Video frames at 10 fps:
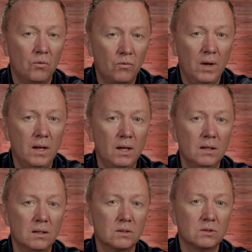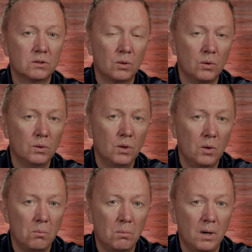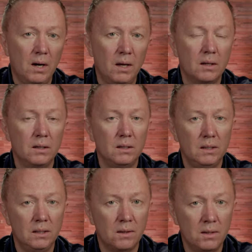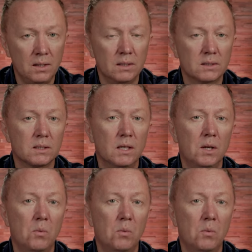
very strong buyer in this